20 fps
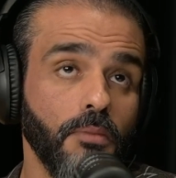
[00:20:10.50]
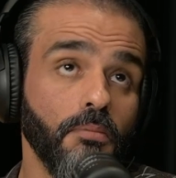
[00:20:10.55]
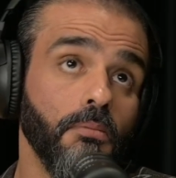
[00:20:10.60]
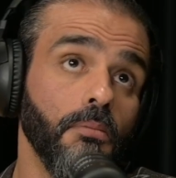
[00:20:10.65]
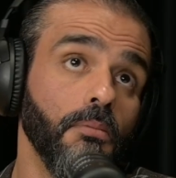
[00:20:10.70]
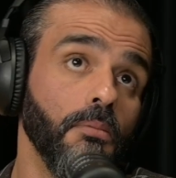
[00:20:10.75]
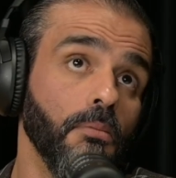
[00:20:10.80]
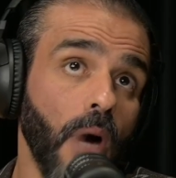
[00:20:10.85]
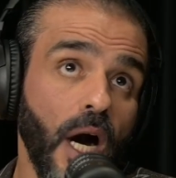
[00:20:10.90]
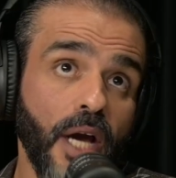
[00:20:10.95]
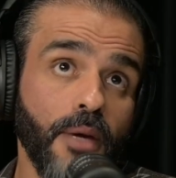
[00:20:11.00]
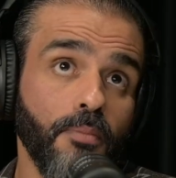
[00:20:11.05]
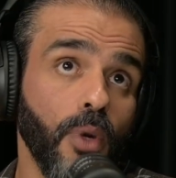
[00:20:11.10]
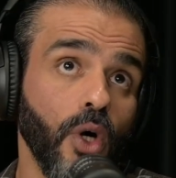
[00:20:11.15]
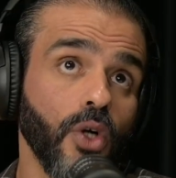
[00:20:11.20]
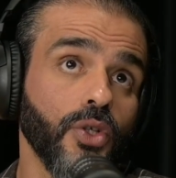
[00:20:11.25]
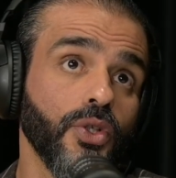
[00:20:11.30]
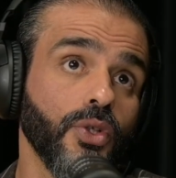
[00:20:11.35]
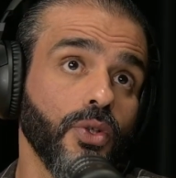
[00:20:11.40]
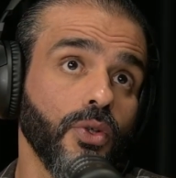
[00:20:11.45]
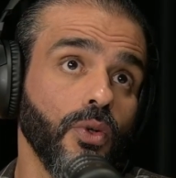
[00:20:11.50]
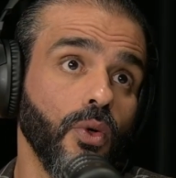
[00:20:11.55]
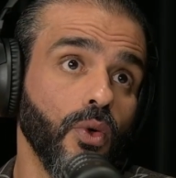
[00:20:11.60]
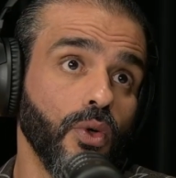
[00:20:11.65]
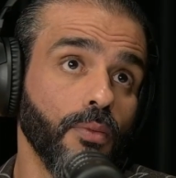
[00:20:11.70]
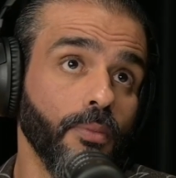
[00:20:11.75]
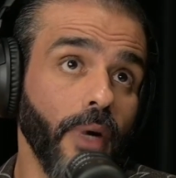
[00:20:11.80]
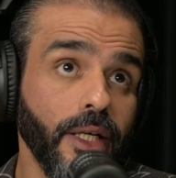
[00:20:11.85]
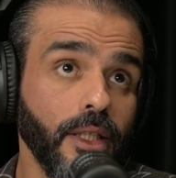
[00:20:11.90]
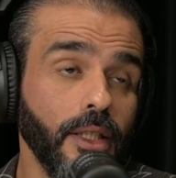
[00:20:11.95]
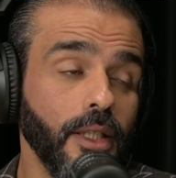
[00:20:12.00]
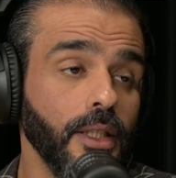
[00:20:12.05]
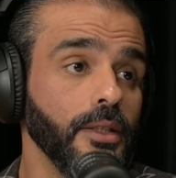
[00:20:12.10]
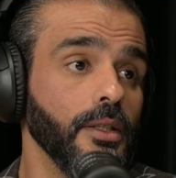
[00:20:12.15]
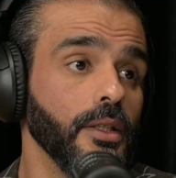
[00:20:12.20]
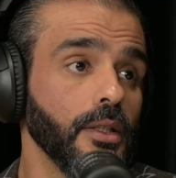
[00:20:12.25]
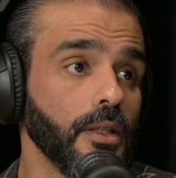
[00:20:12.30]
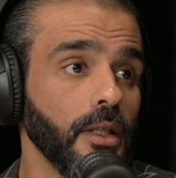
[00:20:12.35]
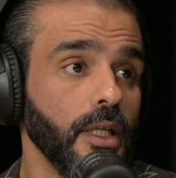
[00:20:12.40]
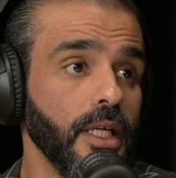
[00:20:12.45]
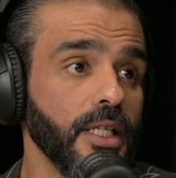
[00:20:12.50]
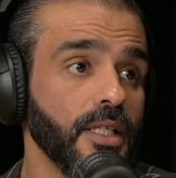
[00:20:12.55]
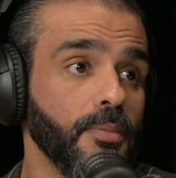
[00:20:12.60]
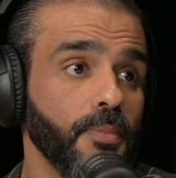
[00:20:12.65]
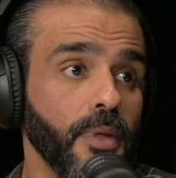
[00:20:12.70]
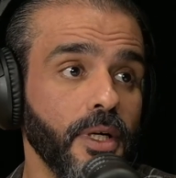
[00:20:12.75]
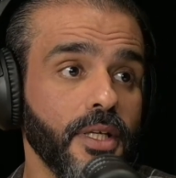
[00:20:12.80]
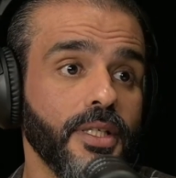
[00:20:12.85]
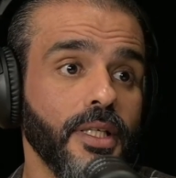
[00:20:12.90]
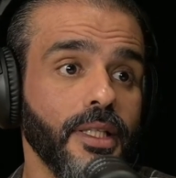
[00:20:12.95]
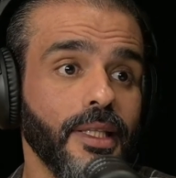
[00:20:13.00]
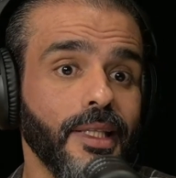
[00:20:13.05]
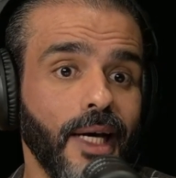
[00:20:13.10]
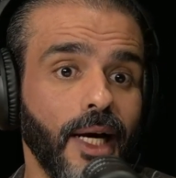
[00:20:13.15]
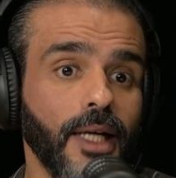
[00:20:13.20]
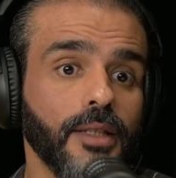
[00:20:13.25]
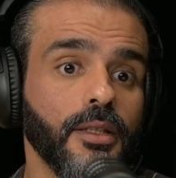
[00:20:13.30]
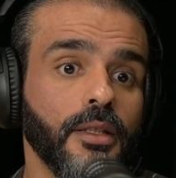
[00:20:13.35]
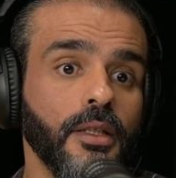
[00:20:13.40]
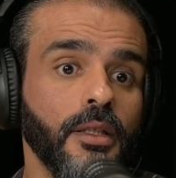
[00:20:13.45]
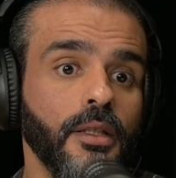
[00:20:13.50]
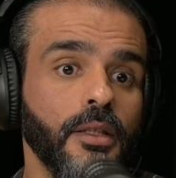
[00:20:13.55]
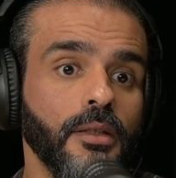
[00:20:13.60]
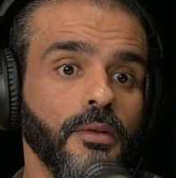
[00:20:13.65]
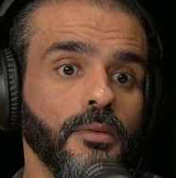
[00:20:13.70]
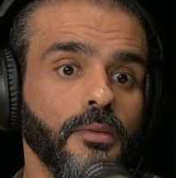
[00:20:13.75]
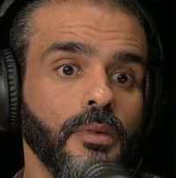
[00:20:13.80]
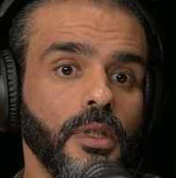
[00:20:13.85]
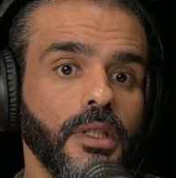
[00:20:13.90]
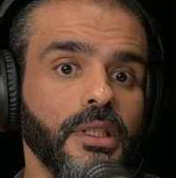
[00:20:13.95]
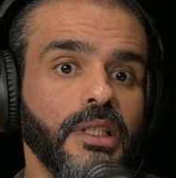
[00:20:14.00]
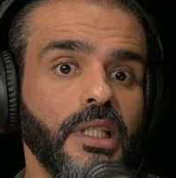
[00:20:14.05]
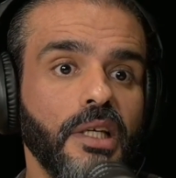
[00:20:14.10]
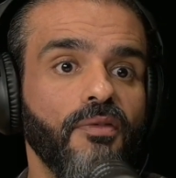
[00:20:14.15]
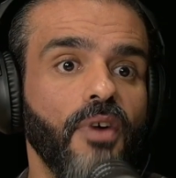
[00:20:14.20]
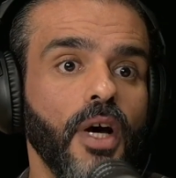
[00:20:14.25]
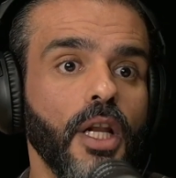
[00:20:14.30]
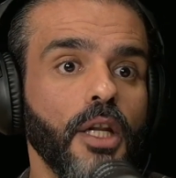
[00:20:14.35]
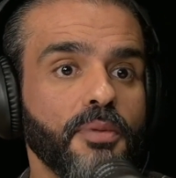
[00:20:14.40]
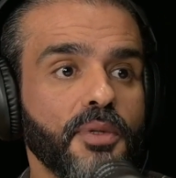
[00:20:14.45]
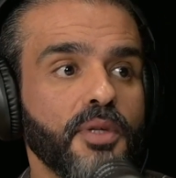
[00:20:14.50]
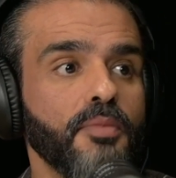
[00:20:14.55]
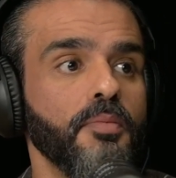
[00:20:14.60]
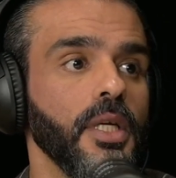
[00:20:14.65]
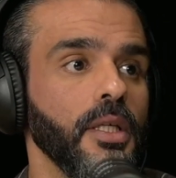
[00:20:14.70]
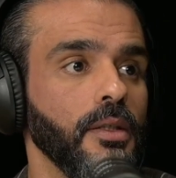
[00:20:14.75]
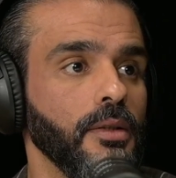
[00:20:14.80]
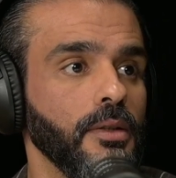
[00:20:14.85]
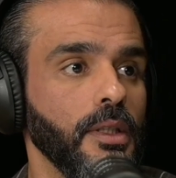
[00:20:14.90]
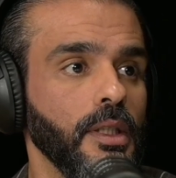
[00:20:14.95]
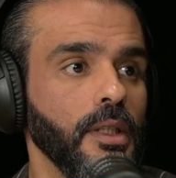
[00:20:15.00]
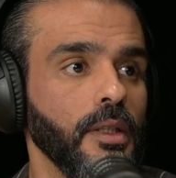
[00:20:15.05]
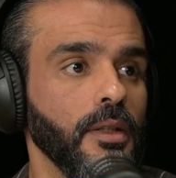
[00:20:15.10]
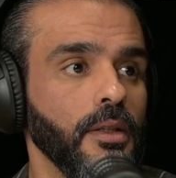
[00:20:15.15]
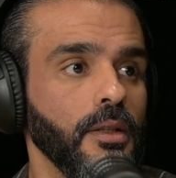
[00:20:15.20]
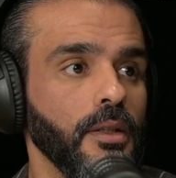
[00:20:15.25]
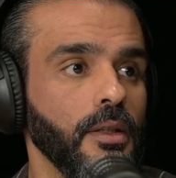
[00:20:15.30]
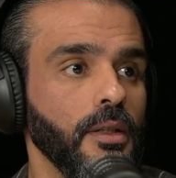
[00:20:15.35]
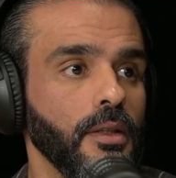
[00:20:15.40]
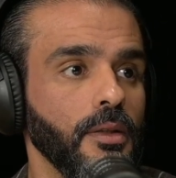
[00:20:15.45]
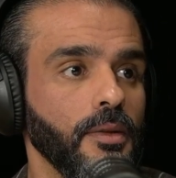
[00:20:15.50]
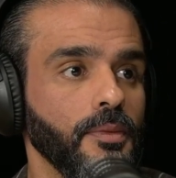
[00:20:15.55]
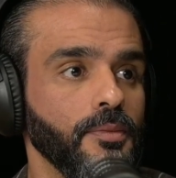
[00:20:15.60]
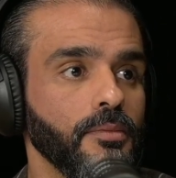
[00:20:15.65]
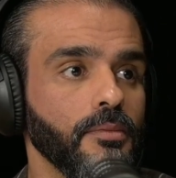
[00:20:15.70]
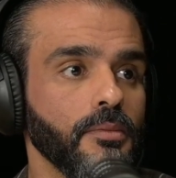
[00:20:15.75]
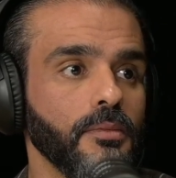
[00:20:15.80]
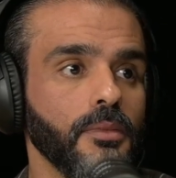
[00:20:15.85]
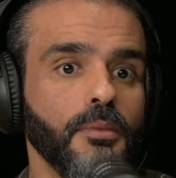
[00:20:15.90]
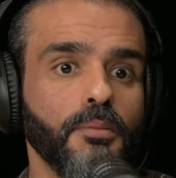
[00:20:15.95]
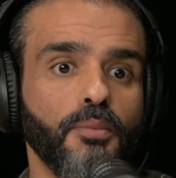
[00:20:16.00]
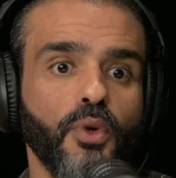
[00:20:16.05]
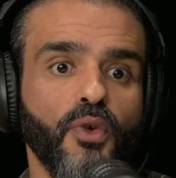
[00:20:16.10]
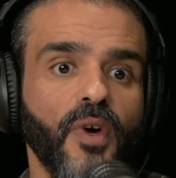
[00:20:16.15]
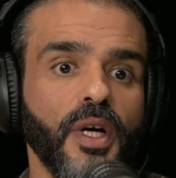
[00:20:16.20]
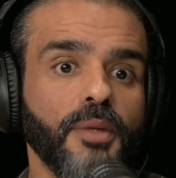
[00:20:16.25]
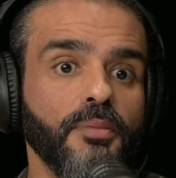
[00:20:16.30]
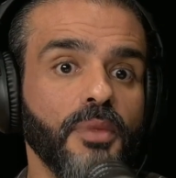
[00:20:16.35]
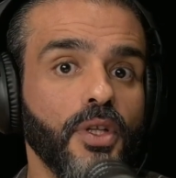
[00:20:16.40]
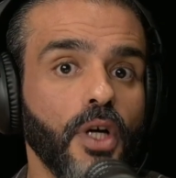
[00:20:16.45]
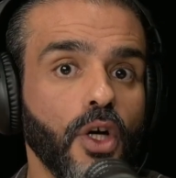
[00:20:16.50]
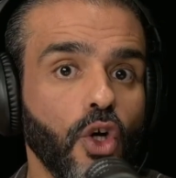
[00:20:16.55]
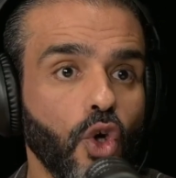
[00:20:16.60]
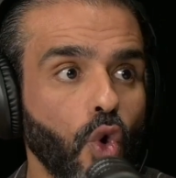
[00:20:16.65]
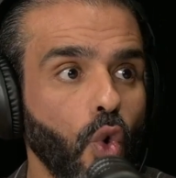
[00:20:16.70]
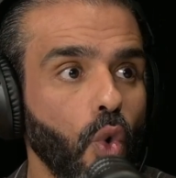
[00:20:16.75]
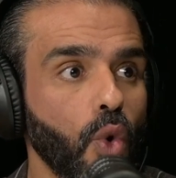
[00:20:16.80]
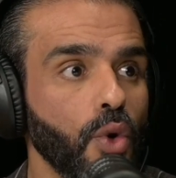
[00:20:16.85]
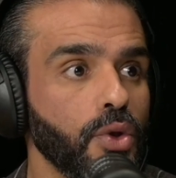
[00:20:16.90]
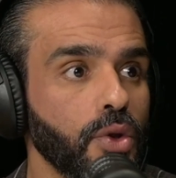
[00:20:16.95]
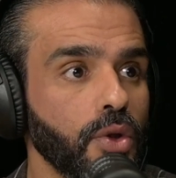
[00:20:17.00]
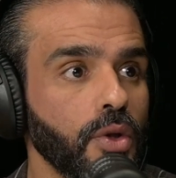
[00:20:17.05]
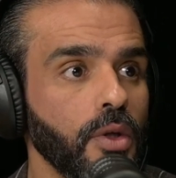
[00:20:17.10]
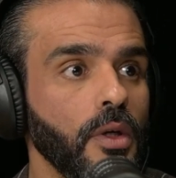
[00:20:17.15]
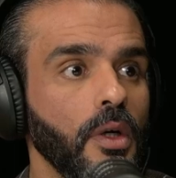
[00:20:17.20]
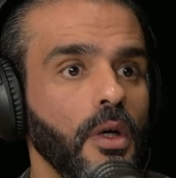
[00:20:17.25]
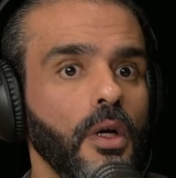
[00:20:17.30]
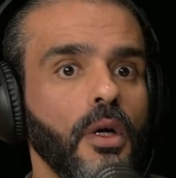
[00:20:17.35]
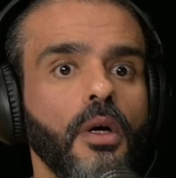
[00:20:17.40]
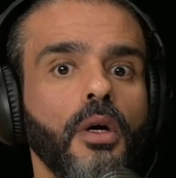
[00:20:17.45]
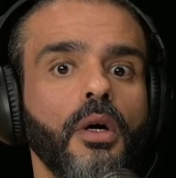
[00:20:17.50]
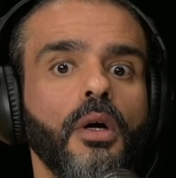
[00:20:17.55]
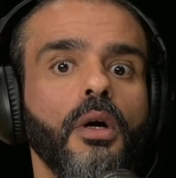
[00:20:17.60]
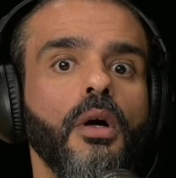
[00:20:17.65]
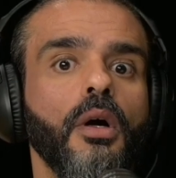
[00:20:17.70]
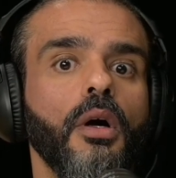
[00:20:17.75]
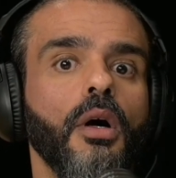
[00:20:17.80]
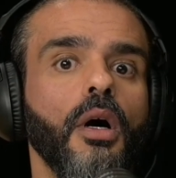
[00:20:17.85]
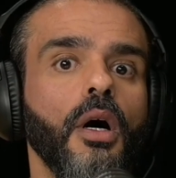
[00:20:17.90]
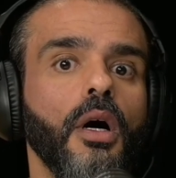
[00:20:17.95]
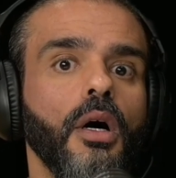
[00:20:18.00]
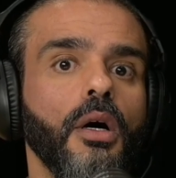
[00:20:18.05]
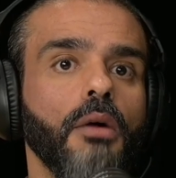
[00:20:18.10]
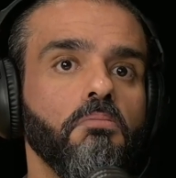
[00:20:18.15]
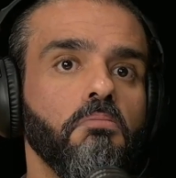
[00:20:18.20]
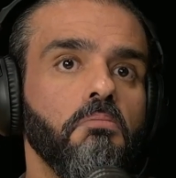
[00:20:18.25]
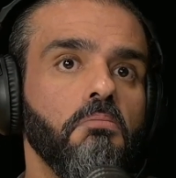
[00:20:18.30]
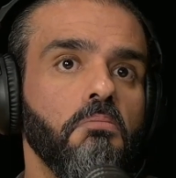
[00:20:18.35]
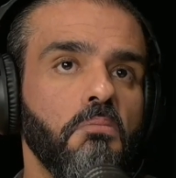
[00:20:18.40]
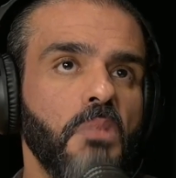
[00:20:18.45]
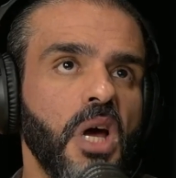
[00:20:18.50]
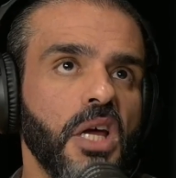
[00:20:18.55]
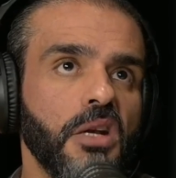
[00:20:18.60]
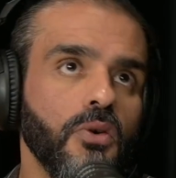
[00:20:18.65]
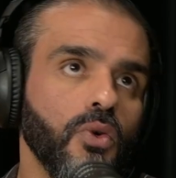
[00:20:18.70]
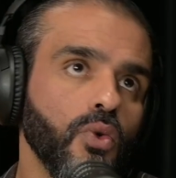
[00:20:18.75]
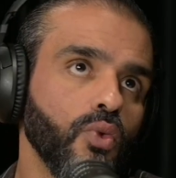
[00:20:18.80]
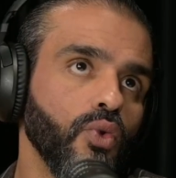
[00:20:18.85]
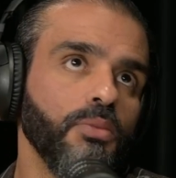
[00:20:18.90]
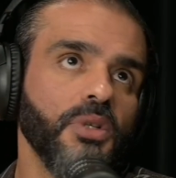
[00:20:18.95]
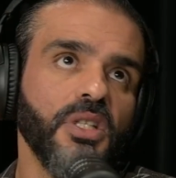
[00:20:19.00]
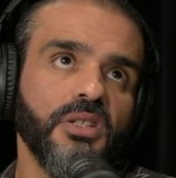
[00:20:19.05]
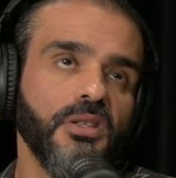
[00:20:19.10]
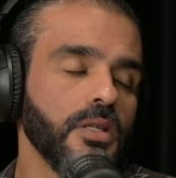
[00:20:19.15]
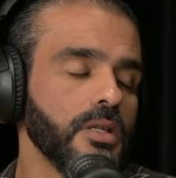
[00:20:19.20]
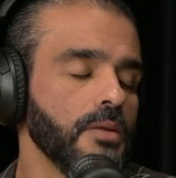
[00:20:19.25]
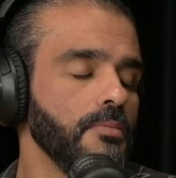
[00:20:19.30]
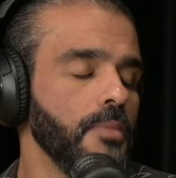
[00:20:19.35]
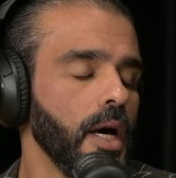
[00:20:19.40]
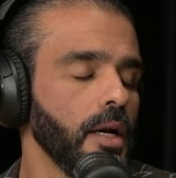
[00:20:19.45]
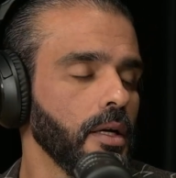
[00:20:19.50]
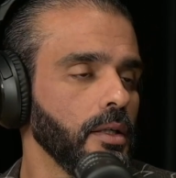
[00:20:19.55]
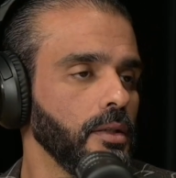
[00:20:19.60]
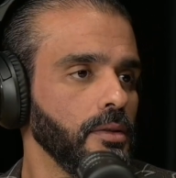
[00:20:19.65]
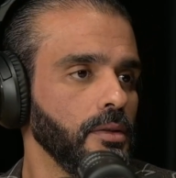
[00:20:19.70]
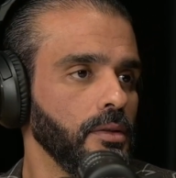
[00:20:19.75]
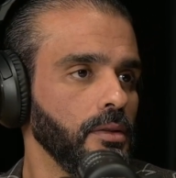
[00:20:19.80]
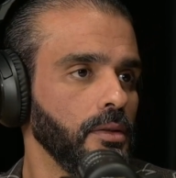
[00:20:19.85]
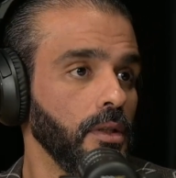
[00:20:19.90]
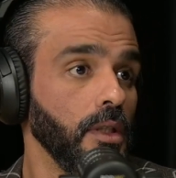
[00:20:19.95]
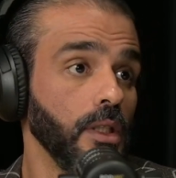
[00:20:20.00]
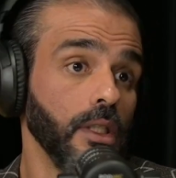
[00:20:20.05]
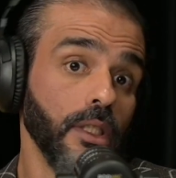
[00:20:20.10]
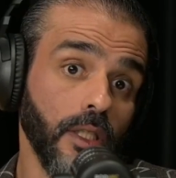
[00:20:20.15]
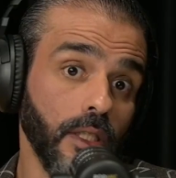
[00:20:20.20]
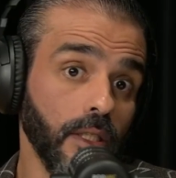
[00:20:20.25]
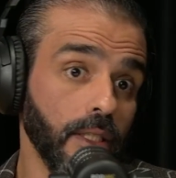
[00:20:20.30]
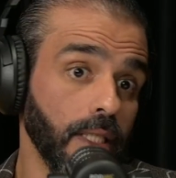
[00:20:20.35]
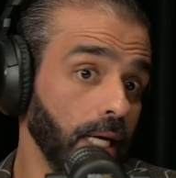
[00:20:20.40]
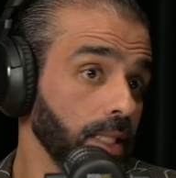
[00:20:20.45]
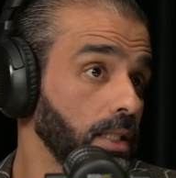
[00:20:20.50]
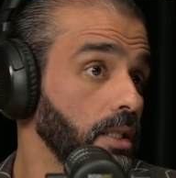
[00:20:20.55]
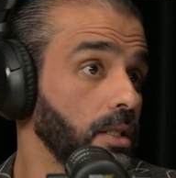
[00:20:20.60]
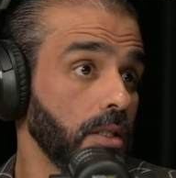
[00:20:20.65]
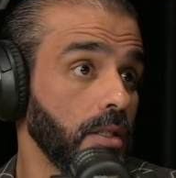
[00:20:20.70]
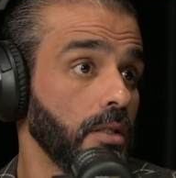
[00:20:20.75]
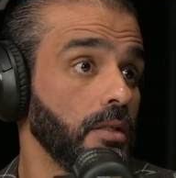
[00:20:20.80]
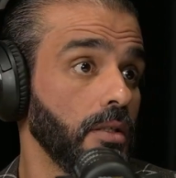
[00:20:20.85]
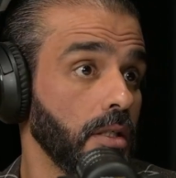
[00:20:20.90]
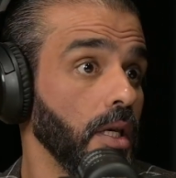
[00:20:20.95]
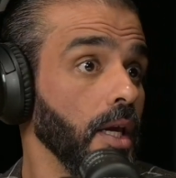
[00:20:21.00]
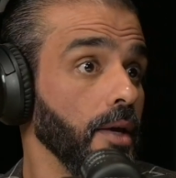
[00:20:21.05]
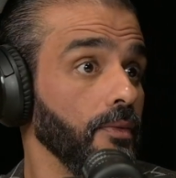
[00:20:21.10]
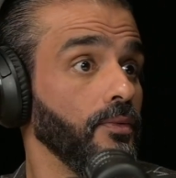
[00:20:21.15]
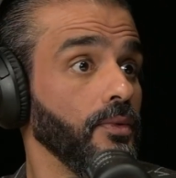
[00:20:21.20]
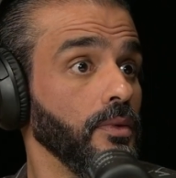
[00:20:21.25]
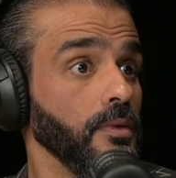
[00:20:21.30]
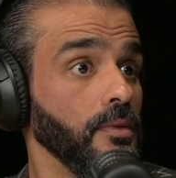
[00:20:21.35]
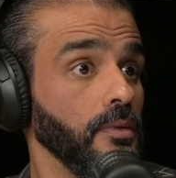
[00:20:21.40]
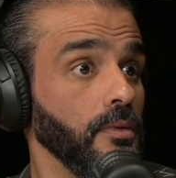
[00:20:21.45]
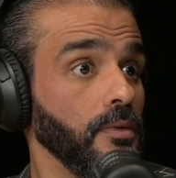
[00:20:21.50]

my boss or my leader, is a person that develops me, provide me the growth, men or women, it doesn't matter. That's safe.